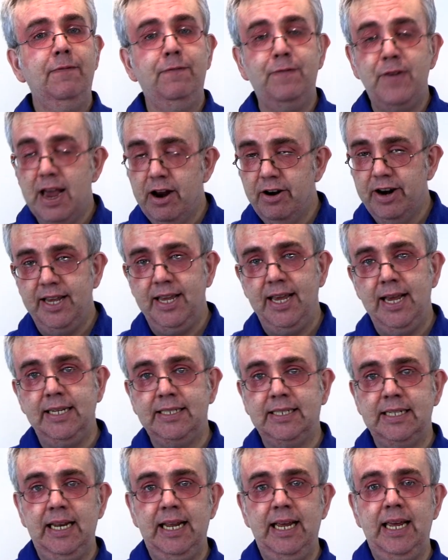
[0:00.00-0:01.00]
very
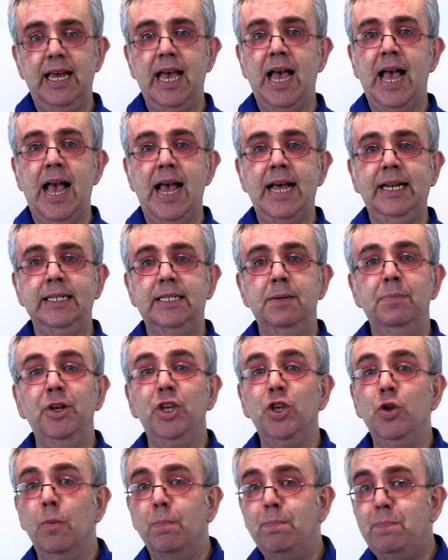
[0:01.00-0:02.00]
easily,
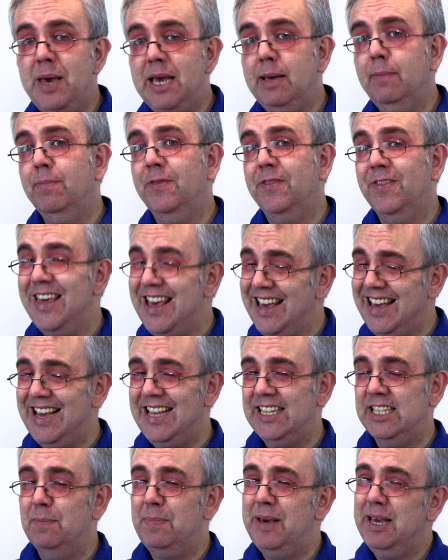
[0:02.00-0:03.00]
but your big thing
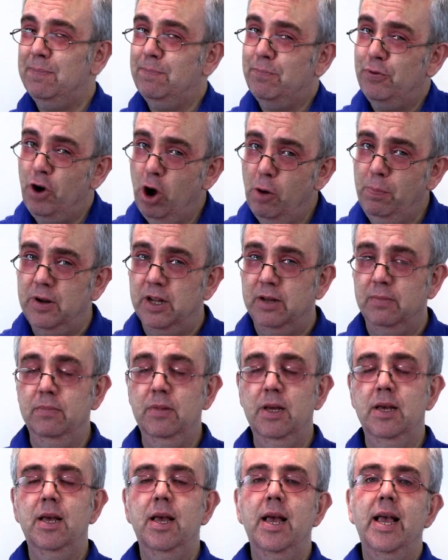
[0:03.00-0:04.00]
is, the big
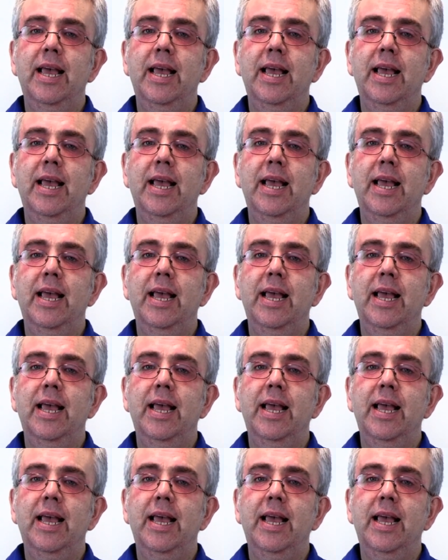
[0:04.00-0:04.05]
problem